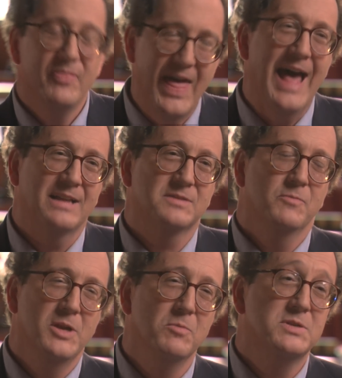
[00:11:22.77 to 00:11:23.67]
that's
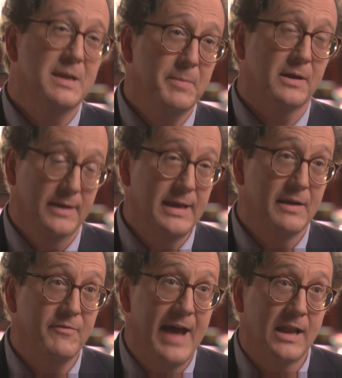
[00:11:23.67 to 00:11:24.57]
when you typically
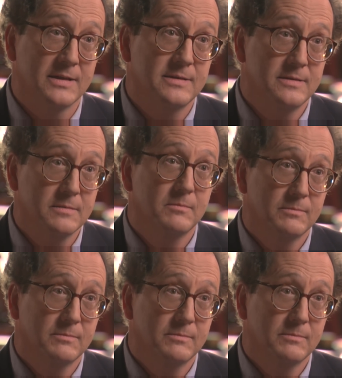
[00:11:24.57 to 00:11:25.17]
get fallacies.